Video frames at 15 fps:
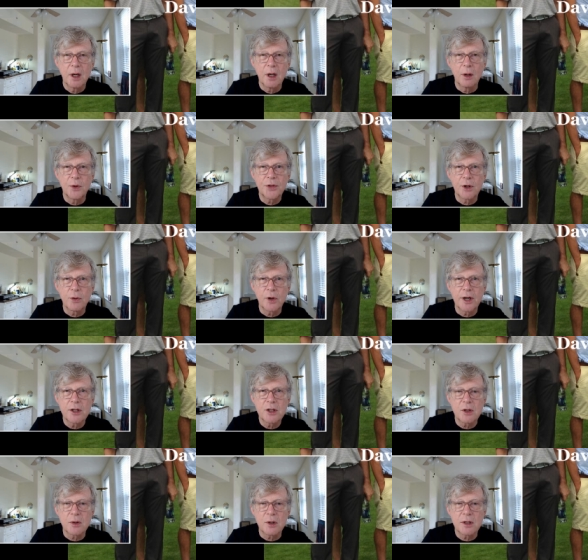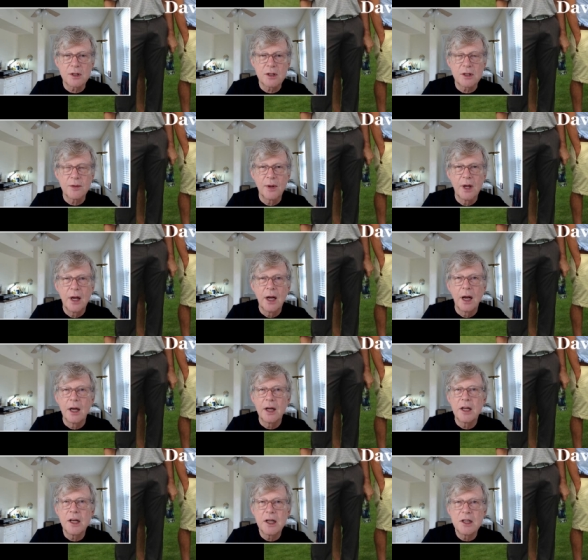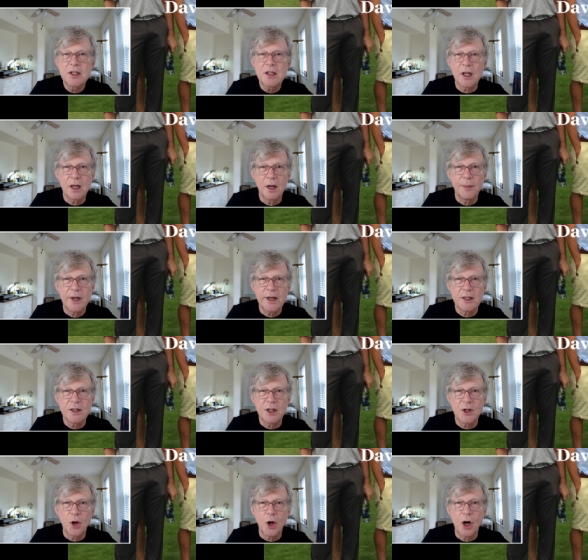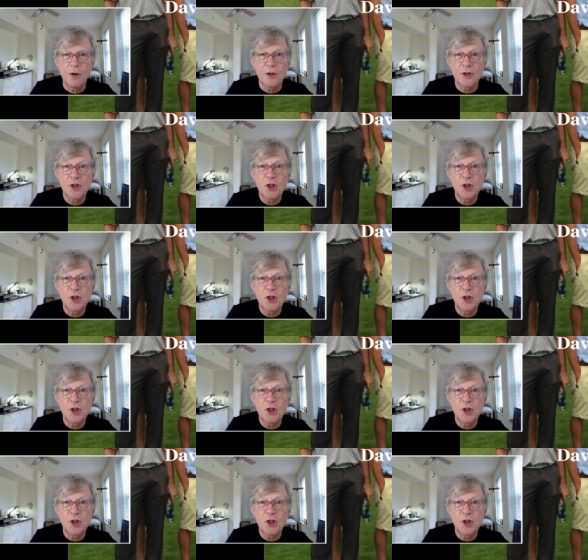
uh, with the gray shorts he's an amazing golfer